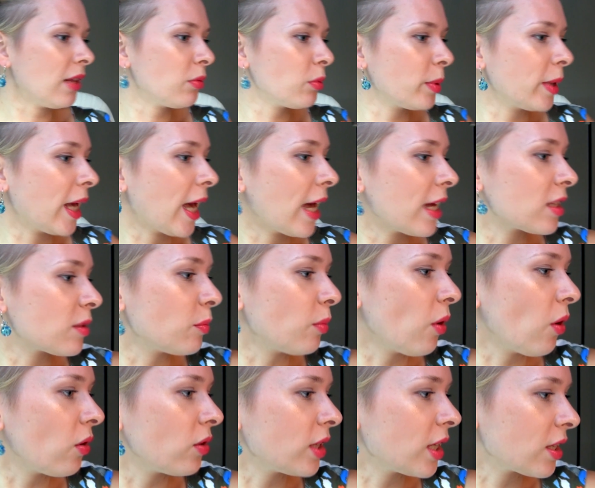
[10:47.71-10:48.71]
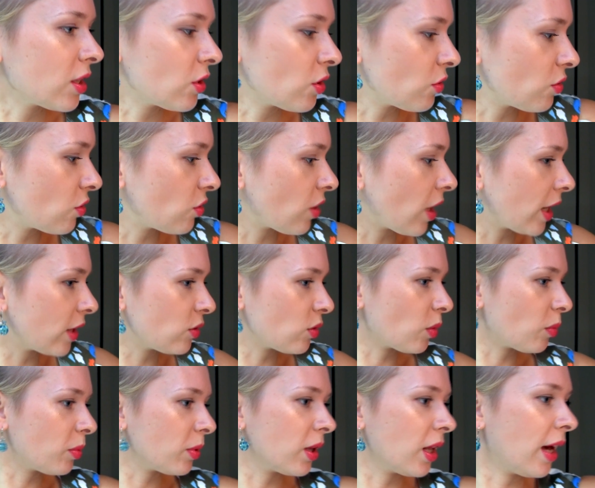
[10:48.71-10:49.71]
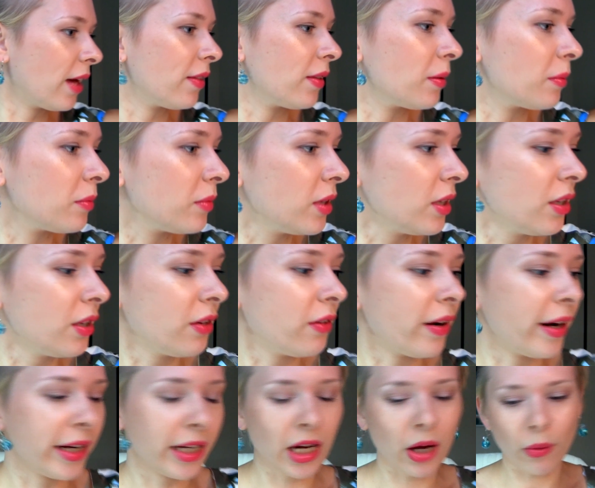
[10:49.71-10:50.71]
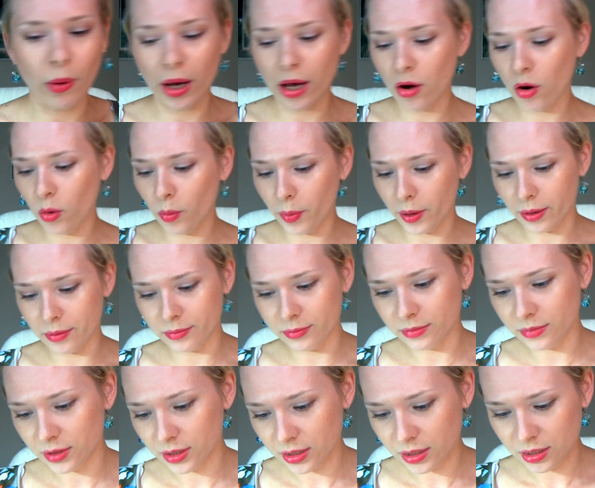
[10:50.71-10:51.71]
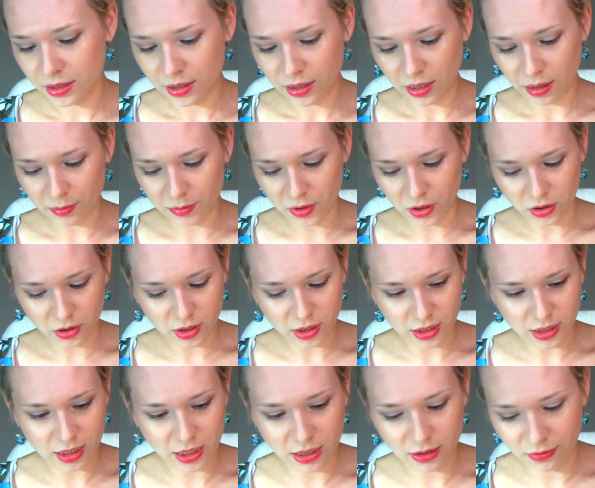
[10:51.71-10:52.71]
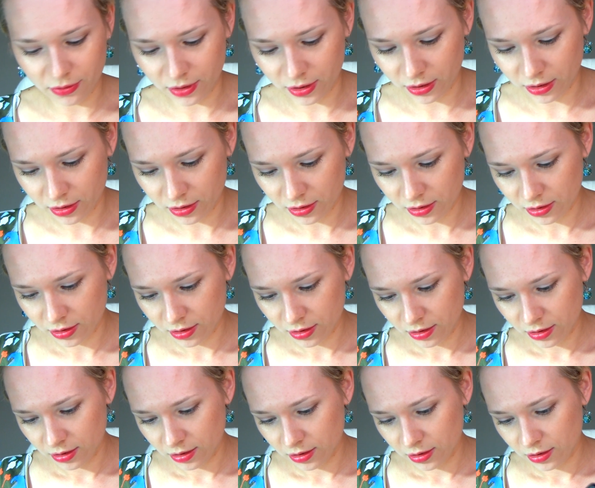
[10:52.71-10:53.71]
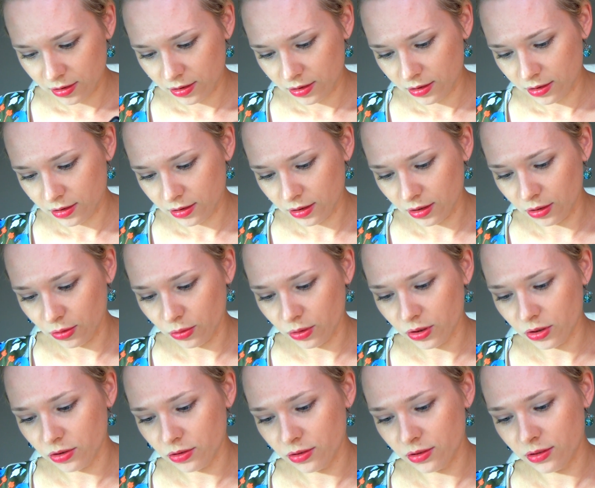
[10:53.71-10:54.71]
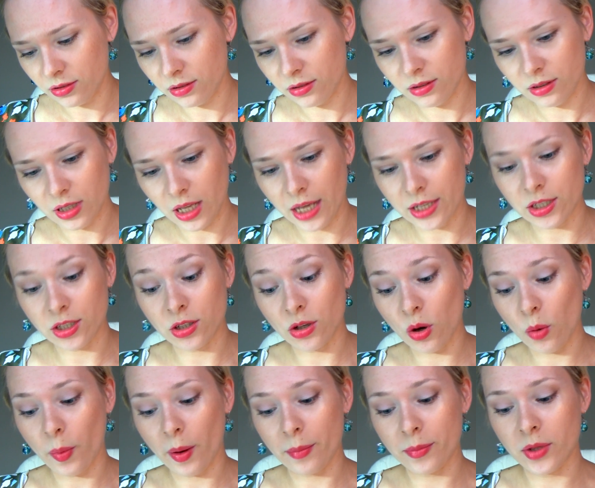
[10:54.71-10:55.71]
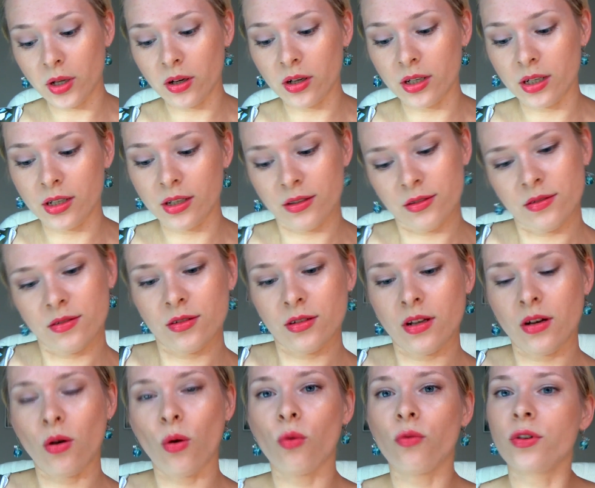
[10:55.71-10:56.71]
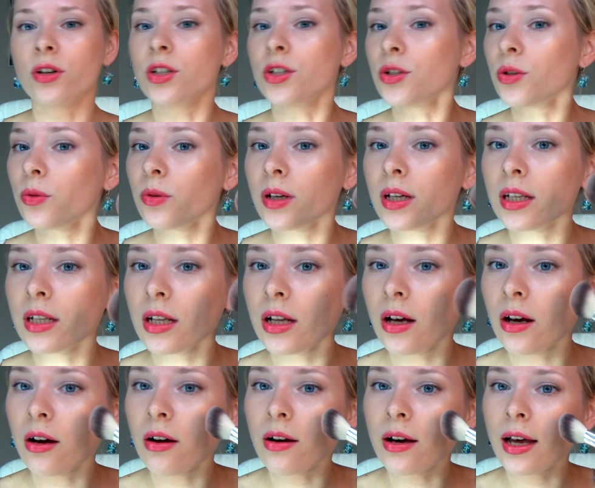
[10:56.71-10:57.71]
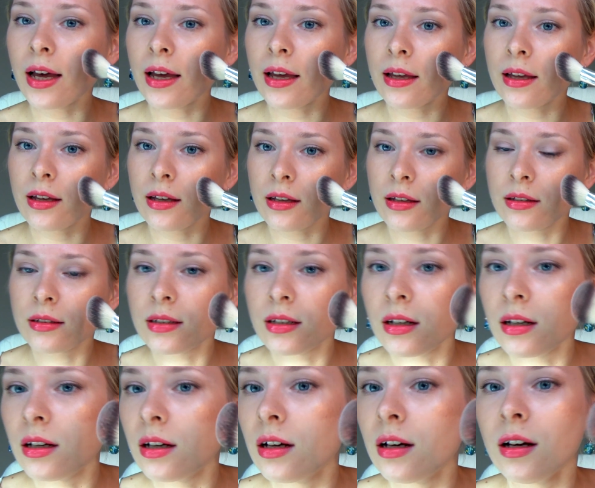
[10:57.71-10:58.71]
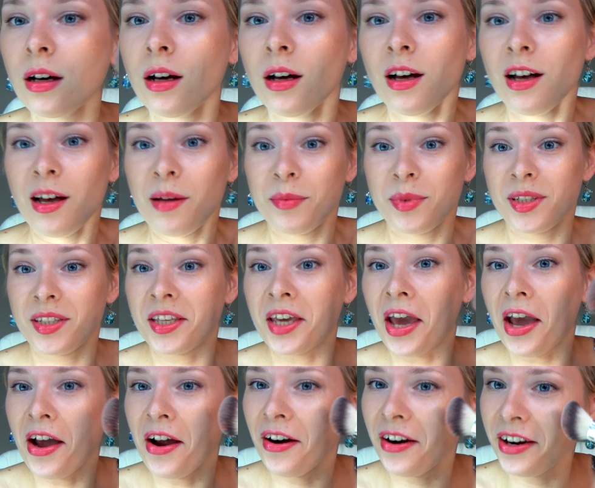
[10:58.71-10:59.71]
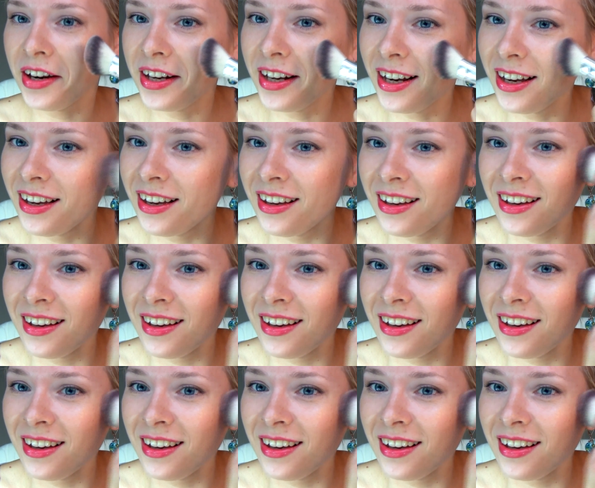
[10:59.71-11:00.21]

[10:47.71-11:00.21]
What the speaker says: I'll be as bold as to try to apply them right now. I hope I'm not gonna give a look. I just hope I'm not gonna overdo it. Okay. I'm scared.